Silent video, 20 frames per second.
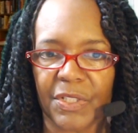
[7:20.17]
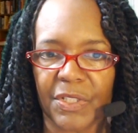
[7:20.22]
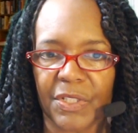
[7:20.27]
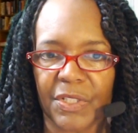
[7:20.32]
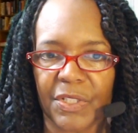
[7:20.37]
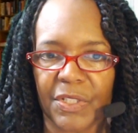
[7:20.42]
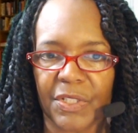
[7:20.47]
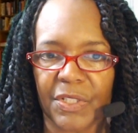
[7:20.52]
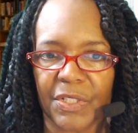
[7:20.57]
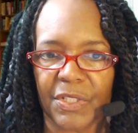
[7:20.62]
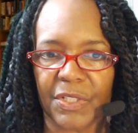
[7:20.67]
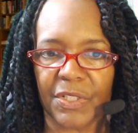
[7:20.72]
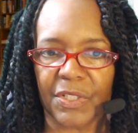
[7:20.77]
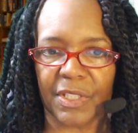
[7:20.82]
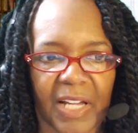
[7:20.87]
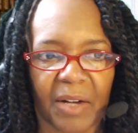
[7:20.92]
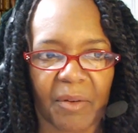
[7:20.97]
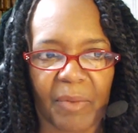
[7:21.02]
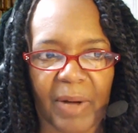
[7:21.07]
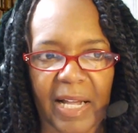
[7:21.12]
and i
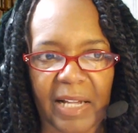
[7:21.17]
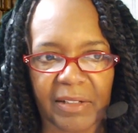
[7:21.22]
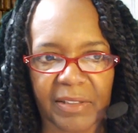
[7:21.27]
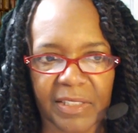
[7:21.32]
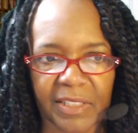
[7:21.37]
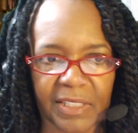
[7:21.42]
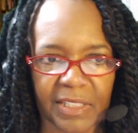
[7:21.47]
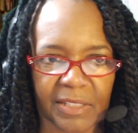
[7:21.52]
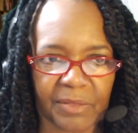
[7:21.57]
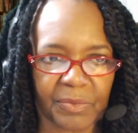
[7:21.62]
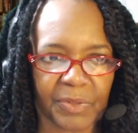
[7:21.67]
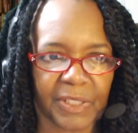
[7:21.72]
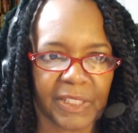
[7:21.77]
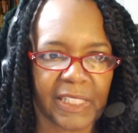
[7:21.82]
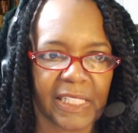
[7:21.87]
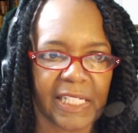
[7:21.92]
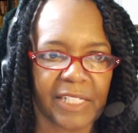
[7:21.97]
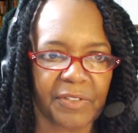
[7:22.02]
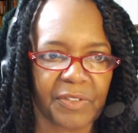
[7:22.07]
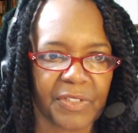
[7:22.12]
thought wow this is really
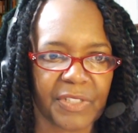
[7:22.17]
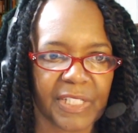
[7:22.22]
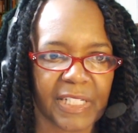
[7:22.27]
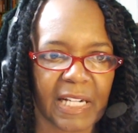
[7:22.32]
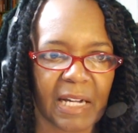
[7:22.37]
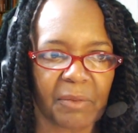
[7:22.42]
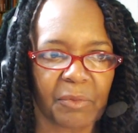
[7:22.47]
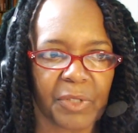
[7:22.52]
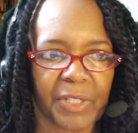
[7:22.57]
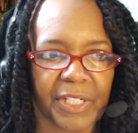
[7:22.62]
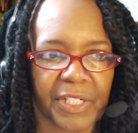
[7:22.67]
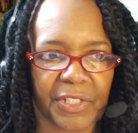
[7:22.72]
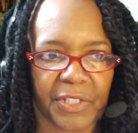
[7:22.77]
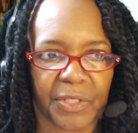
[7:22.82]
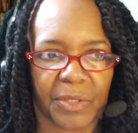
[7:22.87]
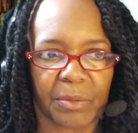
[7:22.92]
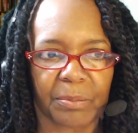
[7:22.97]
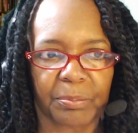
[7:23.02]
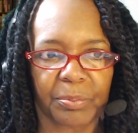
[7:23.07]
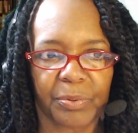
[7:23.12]
interesting i wanted
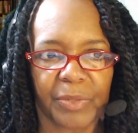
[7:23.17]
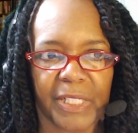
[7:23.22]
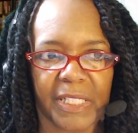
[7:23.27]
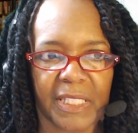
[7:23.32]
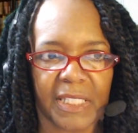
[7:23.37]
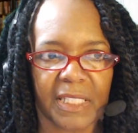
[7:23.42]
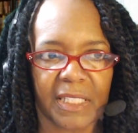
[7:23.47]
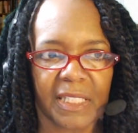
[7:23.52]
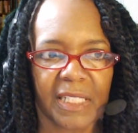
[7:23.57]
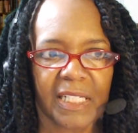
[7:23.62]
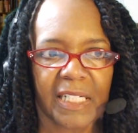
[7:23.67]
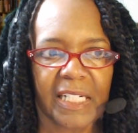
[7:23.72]
to print